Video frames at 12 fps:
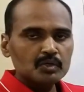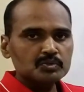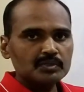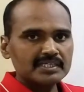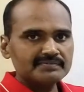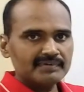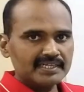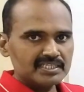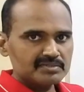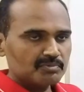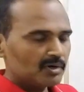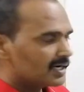So as far as
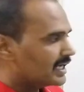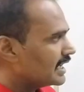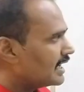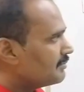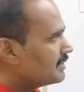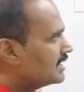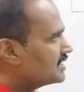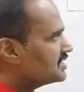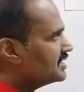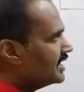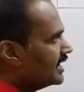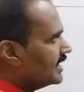this block diagram
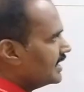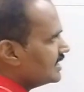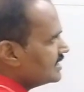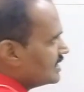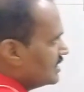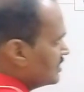reduction technique is